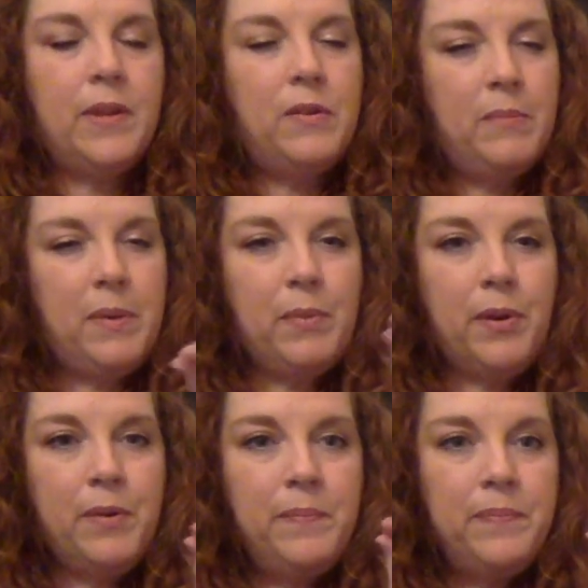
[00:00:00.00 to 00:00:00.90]

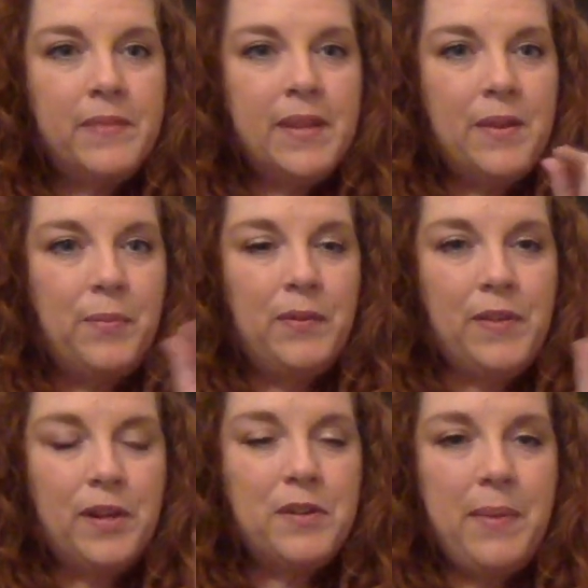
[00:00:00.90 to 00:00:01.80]
Remember, we've
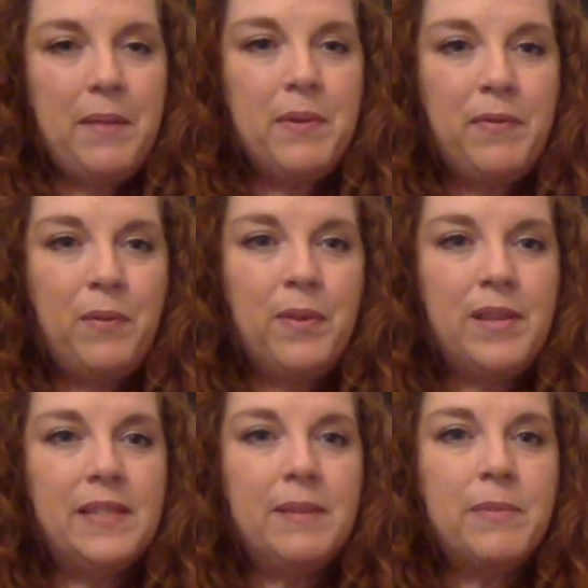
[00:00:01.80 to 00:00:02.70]
talked about before
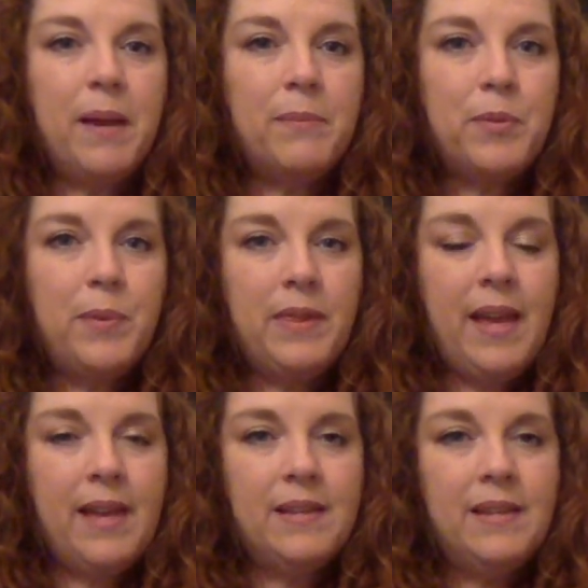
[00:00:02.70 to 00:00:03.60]
that sometimes when
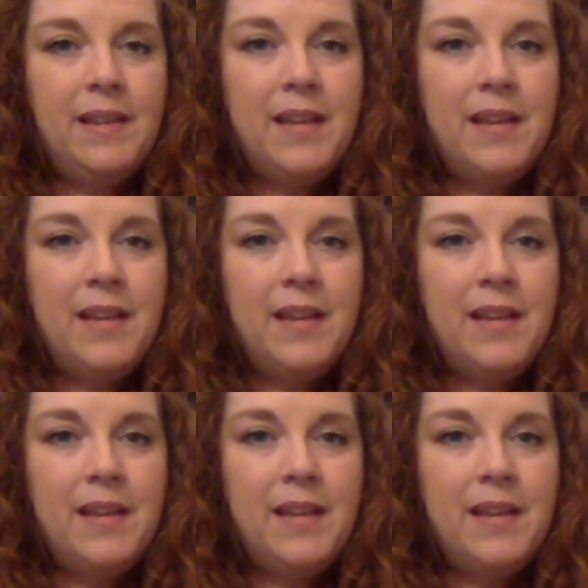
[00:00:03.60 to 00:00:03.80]
that